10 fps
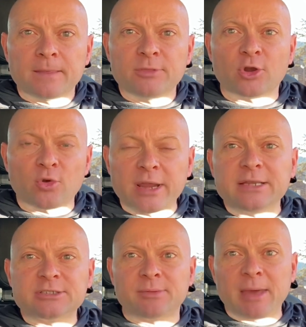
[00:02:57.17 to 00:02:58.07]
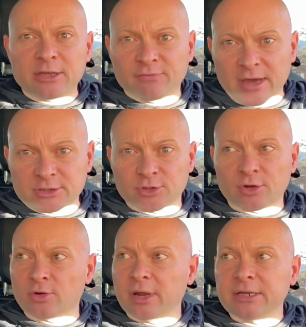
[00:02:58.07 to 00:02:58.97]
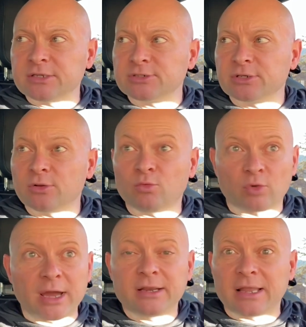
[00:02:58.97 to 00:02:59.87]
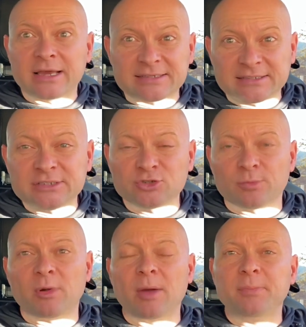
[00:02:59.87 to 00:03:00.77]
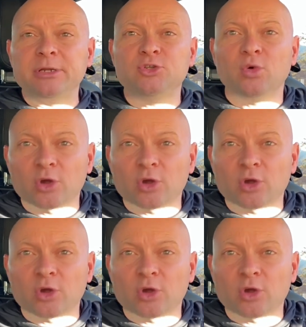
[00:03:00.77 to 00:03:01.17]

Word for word: their greatness, to manufacture their greatness, right? Like a sister property to a